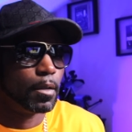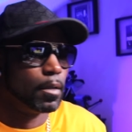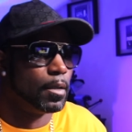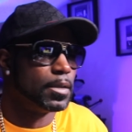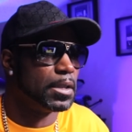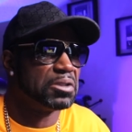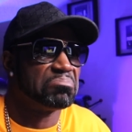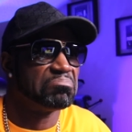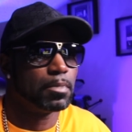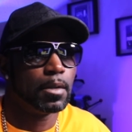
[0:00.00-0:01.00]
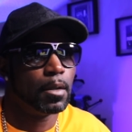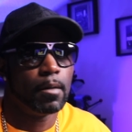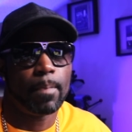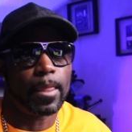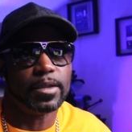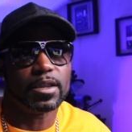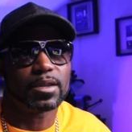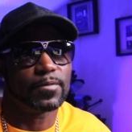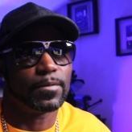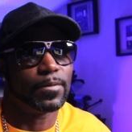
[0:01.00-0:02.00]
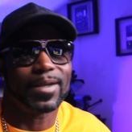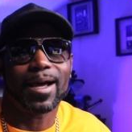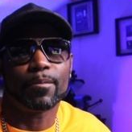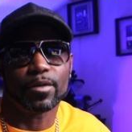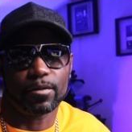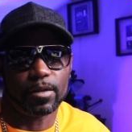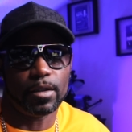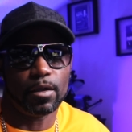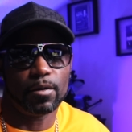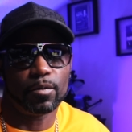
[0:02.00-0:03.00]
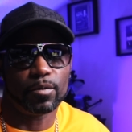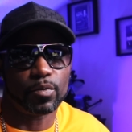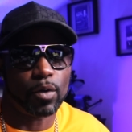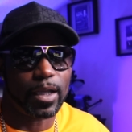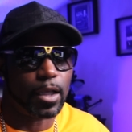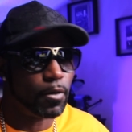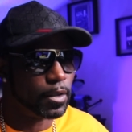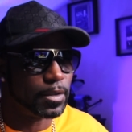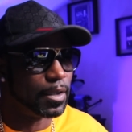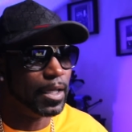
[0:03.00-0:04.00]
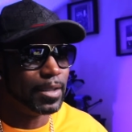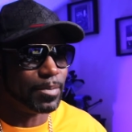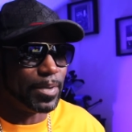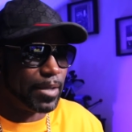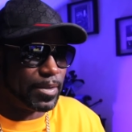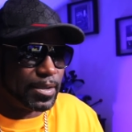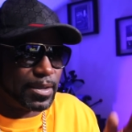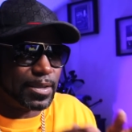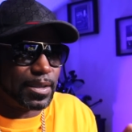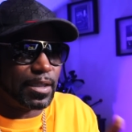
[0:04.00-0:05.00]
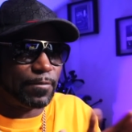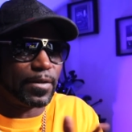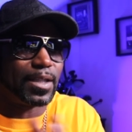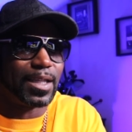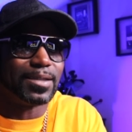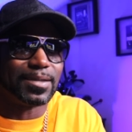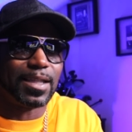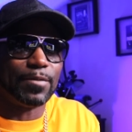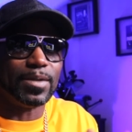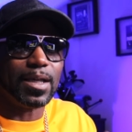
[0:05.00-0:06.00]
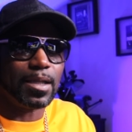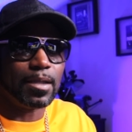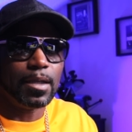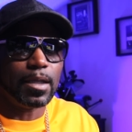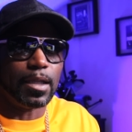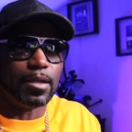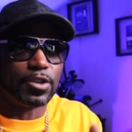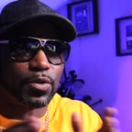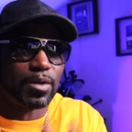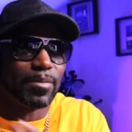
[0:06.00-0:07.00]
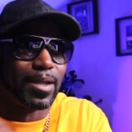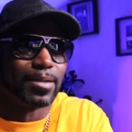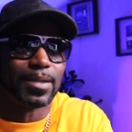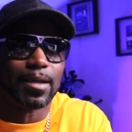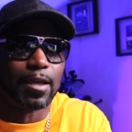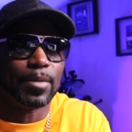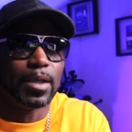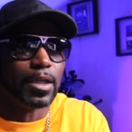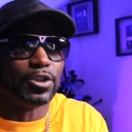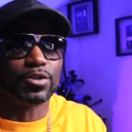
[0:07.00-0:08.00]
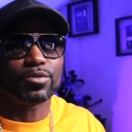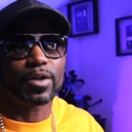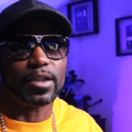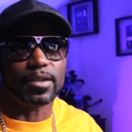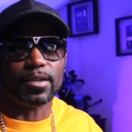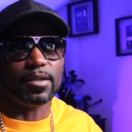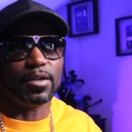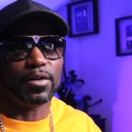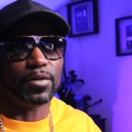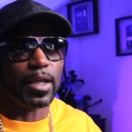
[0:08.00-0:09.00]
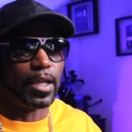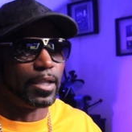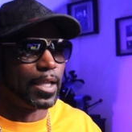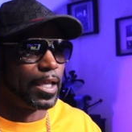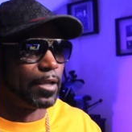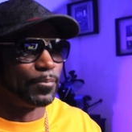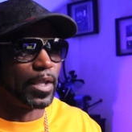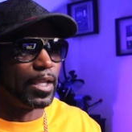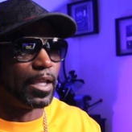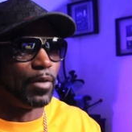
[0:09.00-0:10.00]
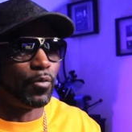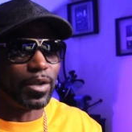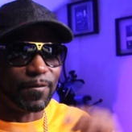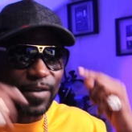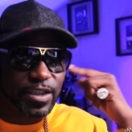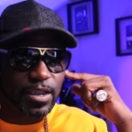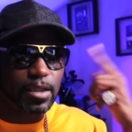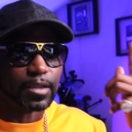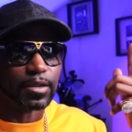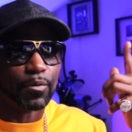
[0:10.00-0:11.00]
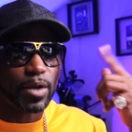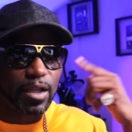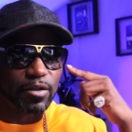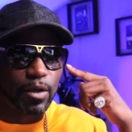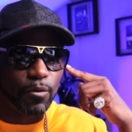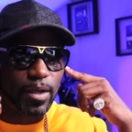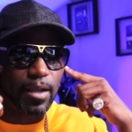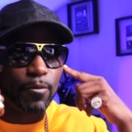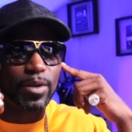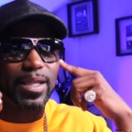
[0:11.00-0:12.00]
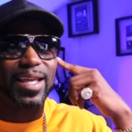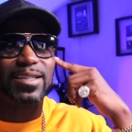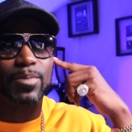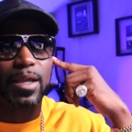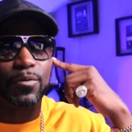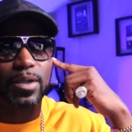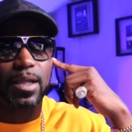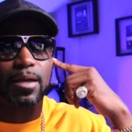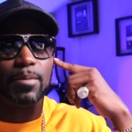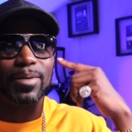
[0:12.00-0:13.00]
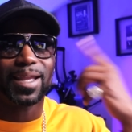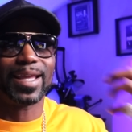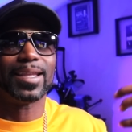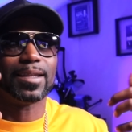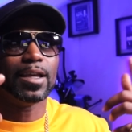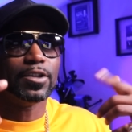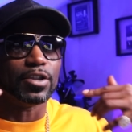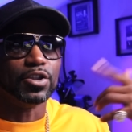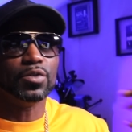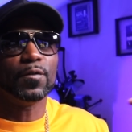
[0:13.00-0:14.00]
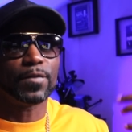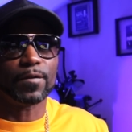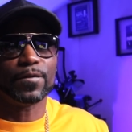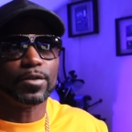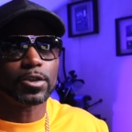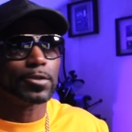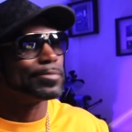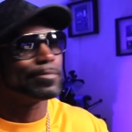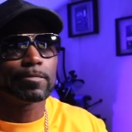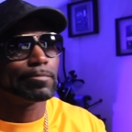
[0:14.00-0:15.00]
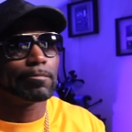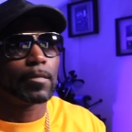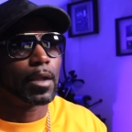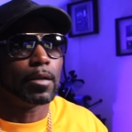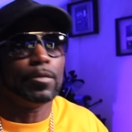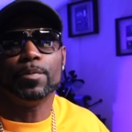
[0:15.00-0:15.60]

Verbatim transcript: is just, it's just phenomenal, you know, where they're going to be, just the different things that they've done in a short amount of time is just crazy, you know, and like, and what the vision is, and what it, and what they are planning to do for the future. You'd